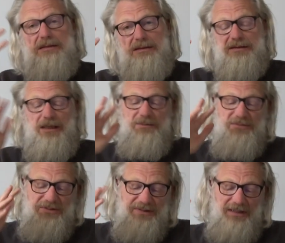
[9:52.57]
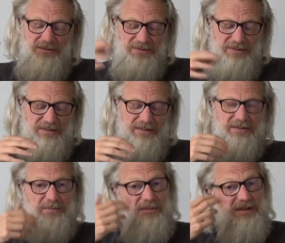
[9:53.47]
some
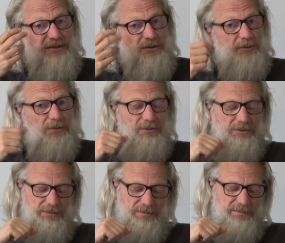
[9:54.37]
selfishness played a role too.